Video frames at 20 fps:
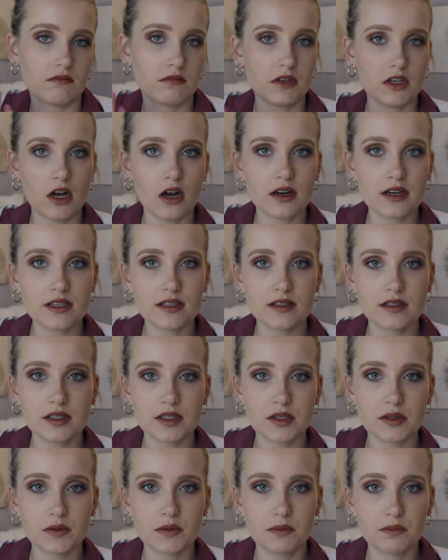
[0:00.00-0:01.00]
not
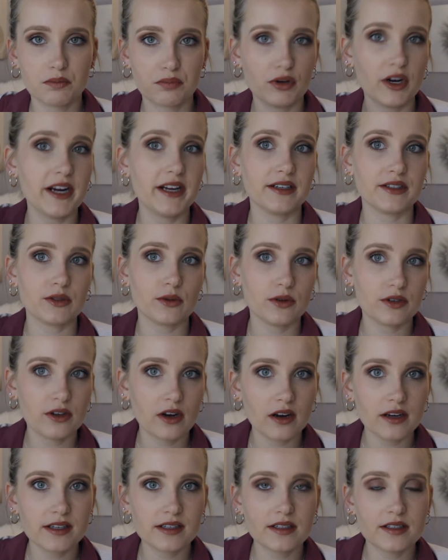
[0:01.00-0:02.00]
as bright or
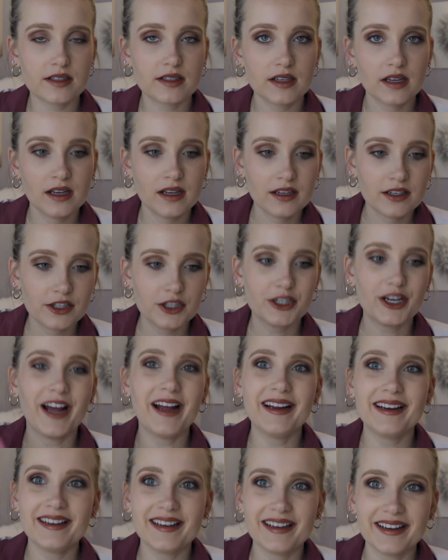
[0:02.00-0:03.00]
not as
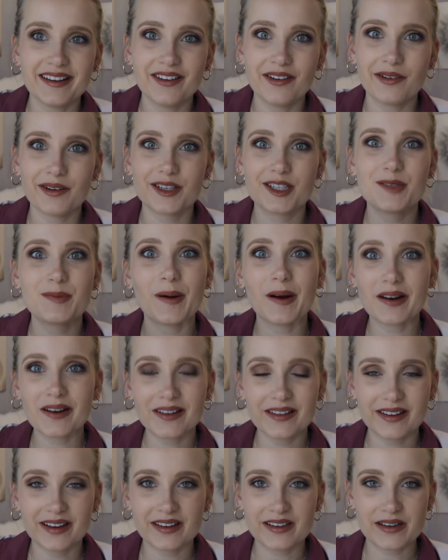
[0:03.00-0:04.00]
shiny or
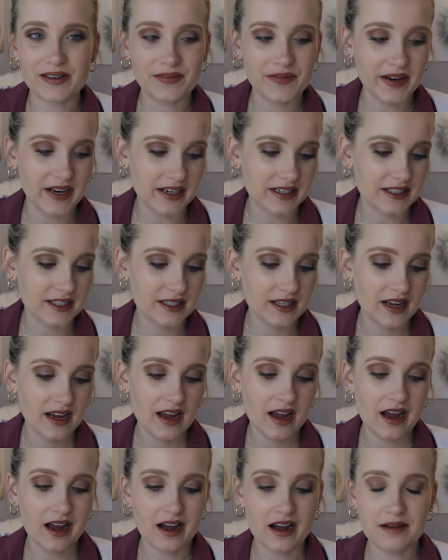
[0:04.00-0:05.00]
sparkly on your face.
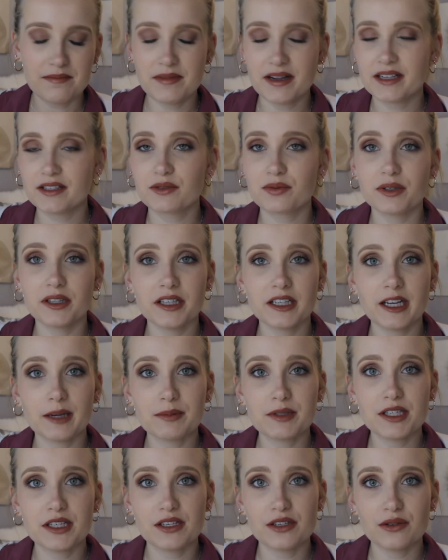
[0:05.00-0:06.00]
It's really
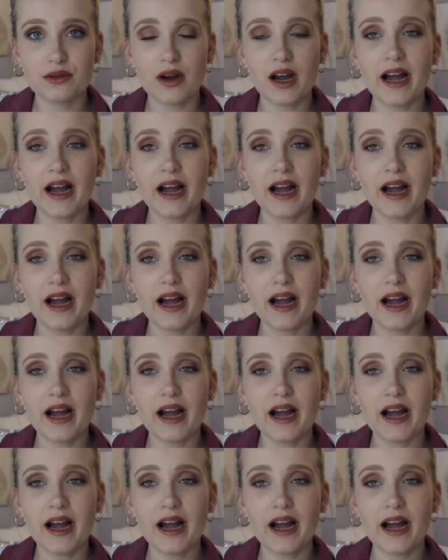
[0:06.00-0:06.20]
up to you.